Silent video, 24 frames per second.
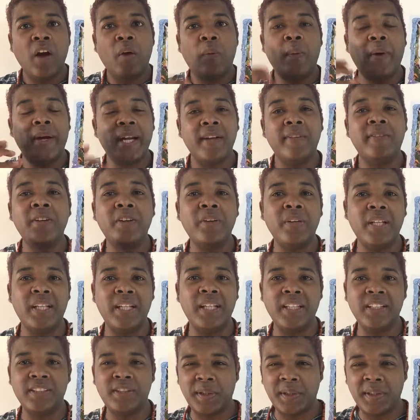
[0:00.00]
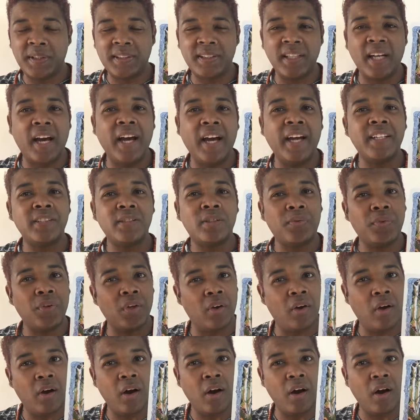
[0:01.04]
Whatever it is, the desires of
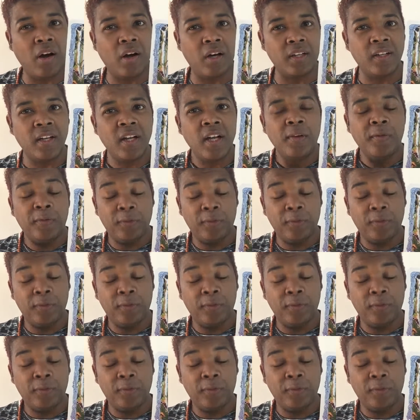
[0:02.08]
your heart